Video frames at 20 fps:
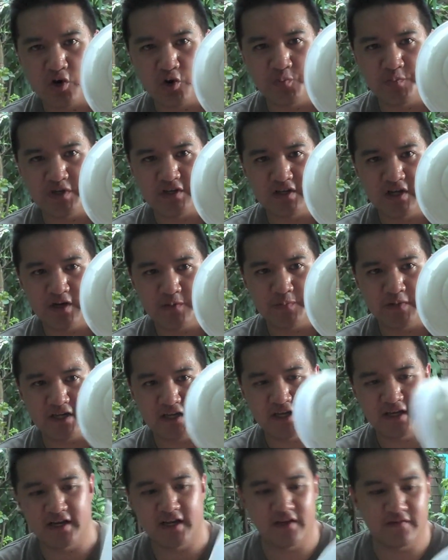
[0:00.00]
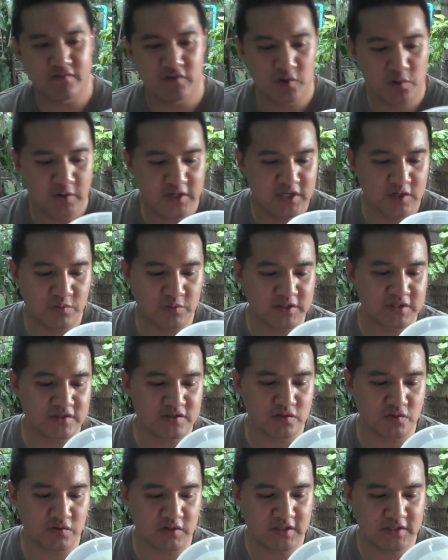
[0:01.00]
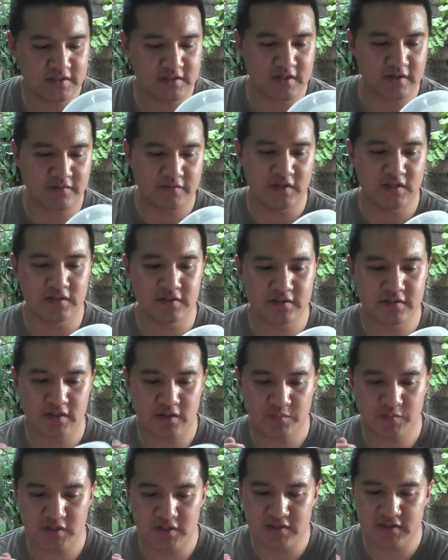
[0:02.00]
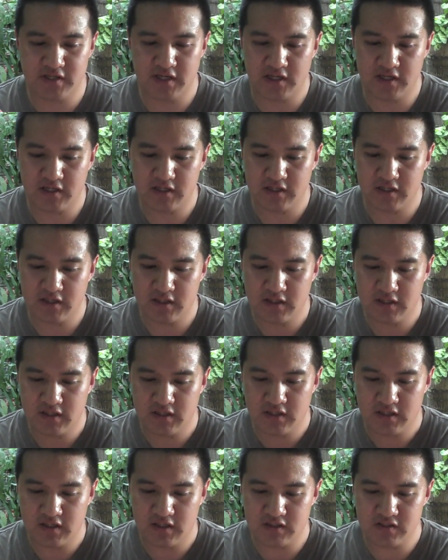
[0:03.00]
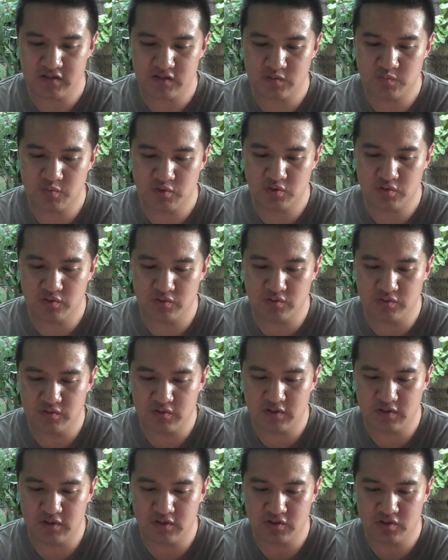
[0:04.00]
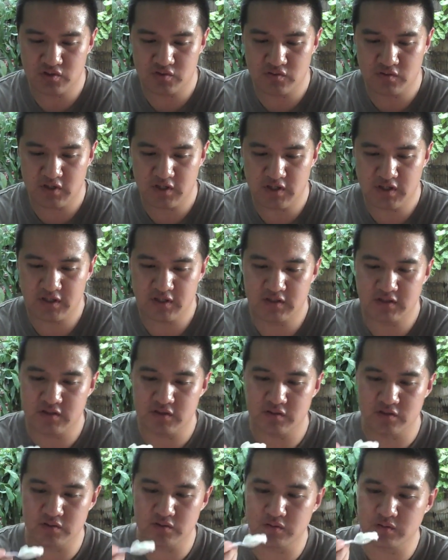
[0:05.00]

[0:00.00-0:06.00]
opened up. Again, I have no idea what this green stuff is. I'm gonna take a spoon and try to